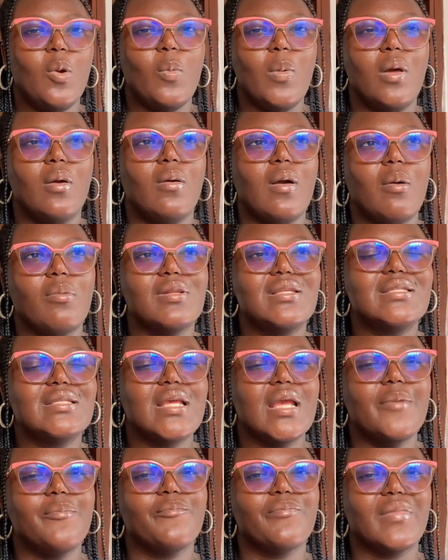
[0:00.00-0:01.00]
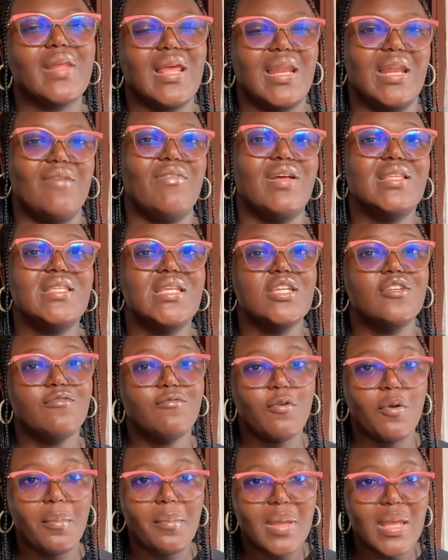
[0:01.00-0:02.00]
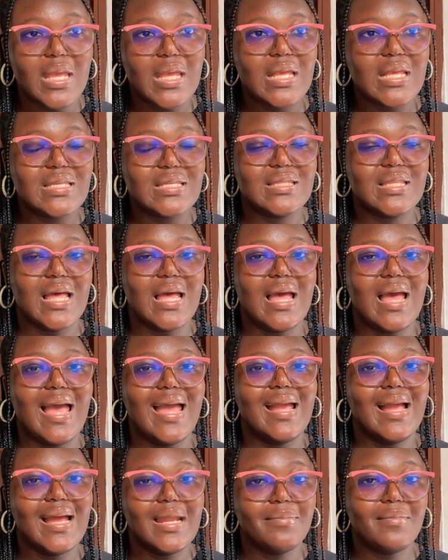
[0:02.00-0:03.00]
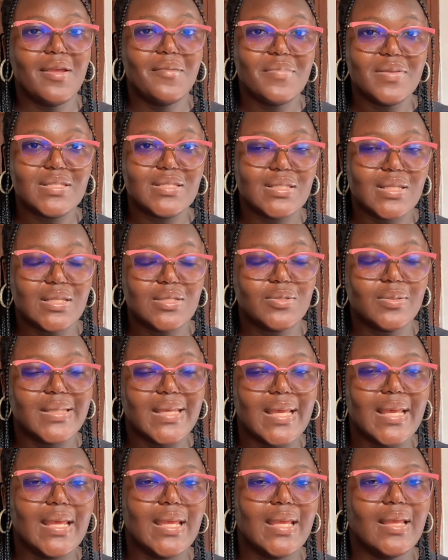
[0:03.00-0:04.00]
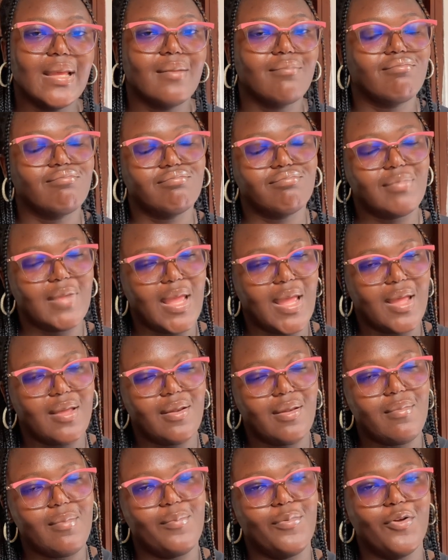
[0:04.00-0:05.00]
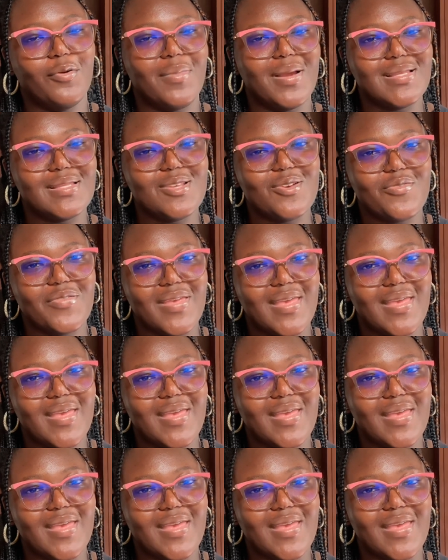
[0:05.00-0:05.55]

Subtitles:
Well, I would say an advantage for me is that I had my business, okay? Yeah, let me talk myself.